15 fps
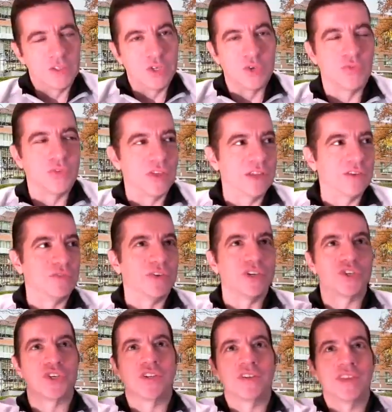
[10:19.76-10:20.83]
Do you
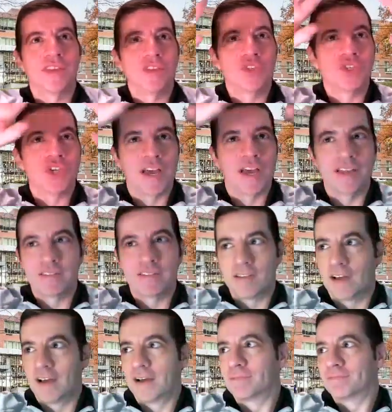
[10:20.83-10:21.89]
envision these giant,
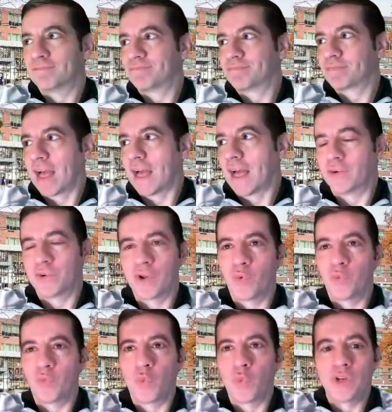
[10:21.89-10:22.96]
I don't know,
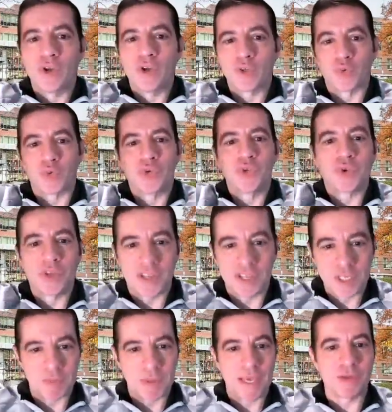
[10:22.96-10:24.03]
windows where you can
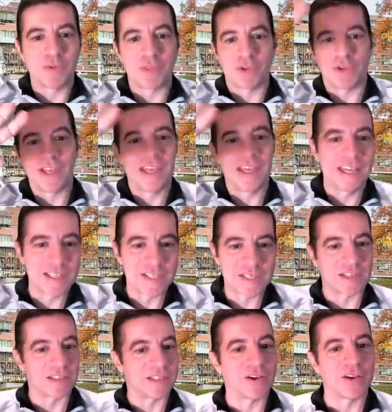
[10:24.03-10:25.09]
expand with your hands?
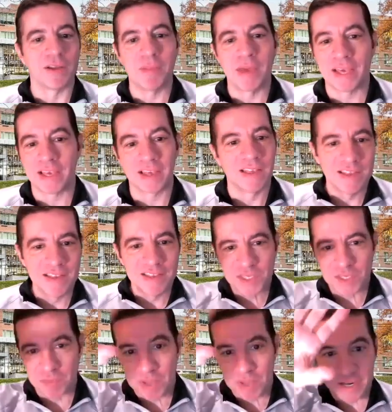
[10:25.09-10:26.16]
Like they're going to make
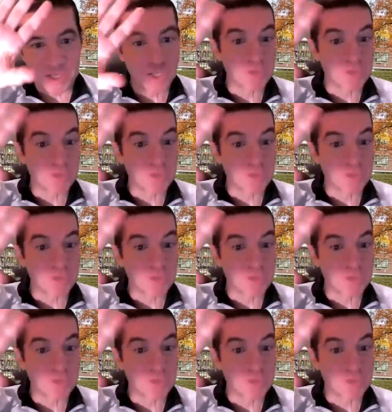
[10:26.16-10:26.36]
some kind of